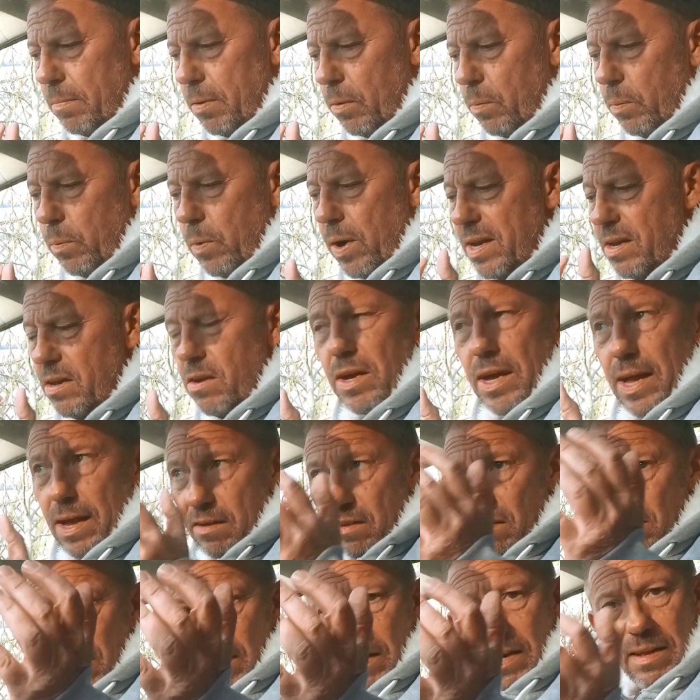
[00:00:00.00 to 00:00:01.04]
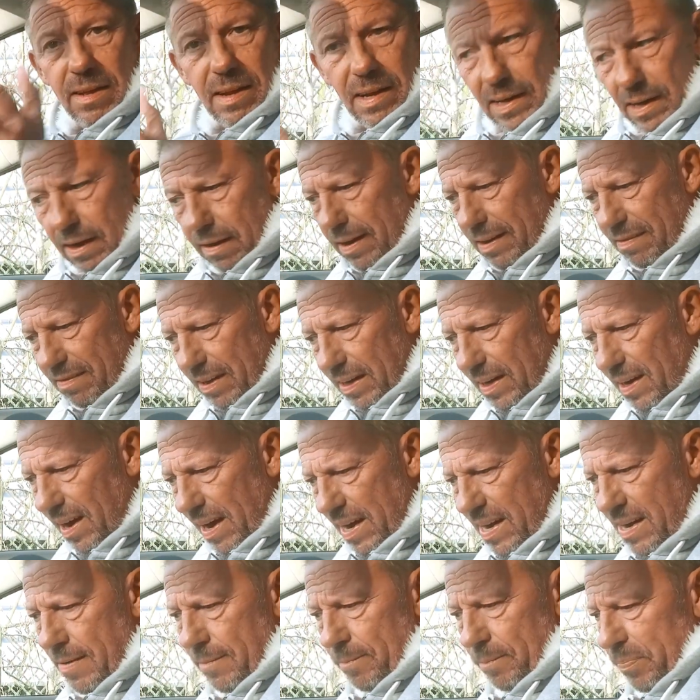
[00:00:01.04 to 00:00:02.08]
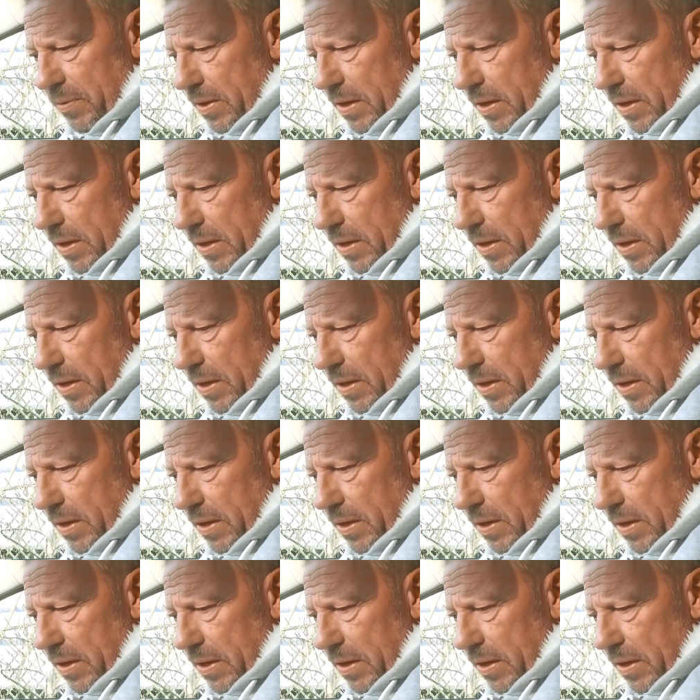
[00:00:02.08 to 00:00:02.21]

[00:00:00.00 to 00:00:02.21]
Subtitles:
but when you get a sunny day like today,